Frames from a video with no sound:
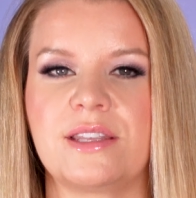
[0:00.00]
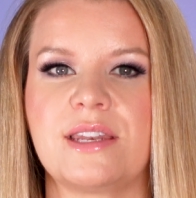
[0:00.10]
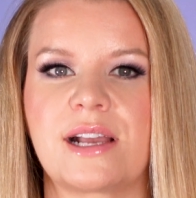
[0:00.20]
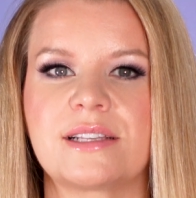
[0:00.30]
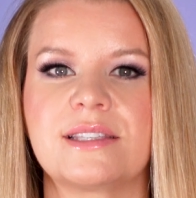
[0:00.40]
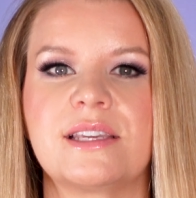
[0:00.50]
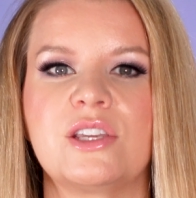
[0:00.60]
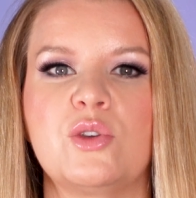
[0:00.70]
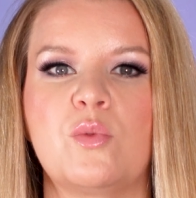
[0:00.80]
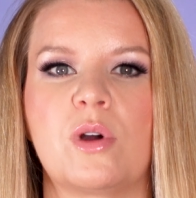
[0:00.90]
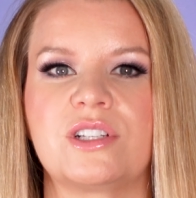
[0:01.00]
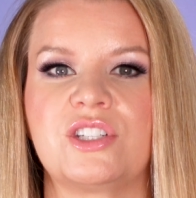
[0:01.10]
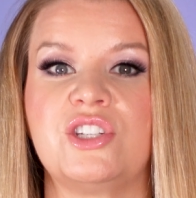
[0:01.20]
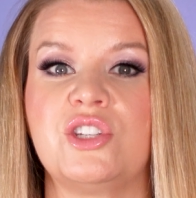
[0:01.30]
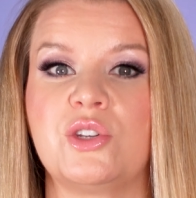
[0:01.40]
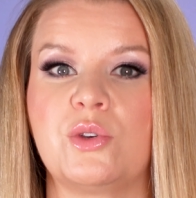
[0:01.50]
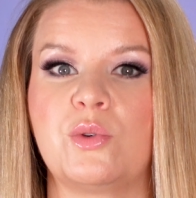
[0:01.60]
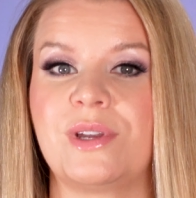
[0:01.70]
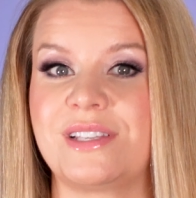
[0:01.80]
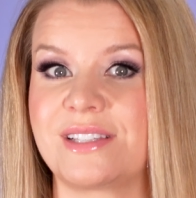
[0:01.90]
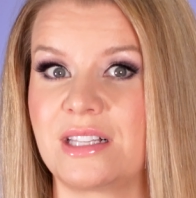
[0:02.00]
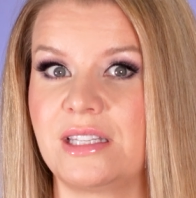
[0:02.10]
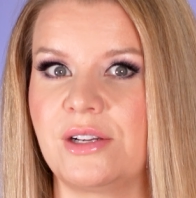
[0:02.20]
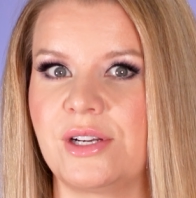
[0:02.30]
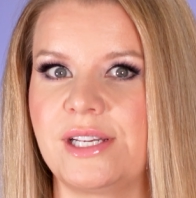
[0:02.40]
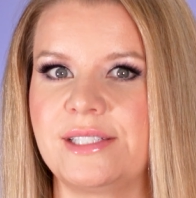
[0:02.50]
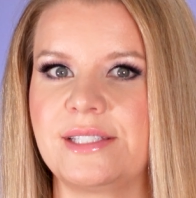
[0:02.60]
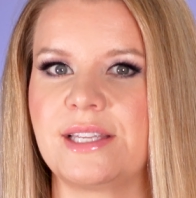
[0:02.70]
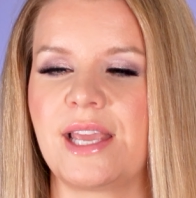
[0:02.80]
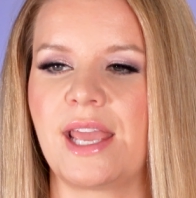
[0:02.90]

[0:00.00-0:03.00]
the next thing you want to do is clear it.